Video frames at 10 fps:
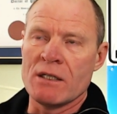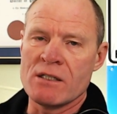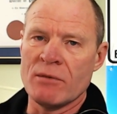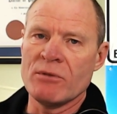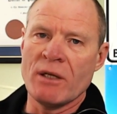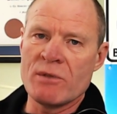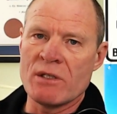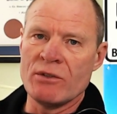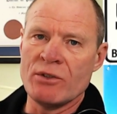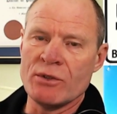sometimes
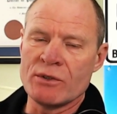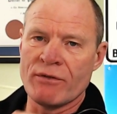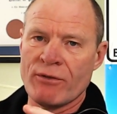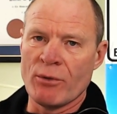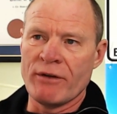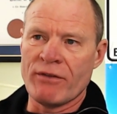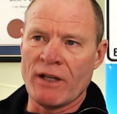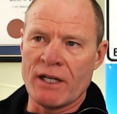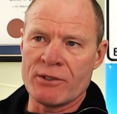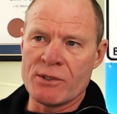they'll use the four-way
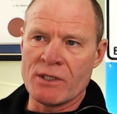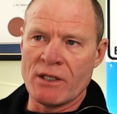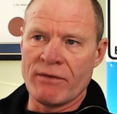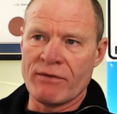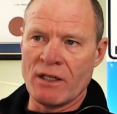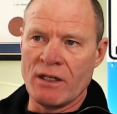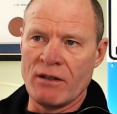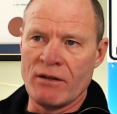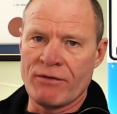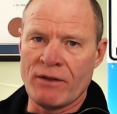flashers, and if
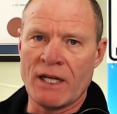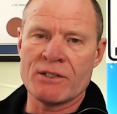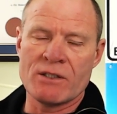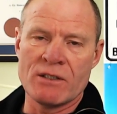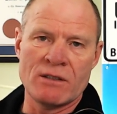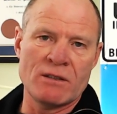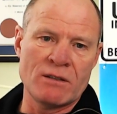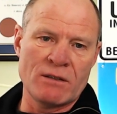they flash the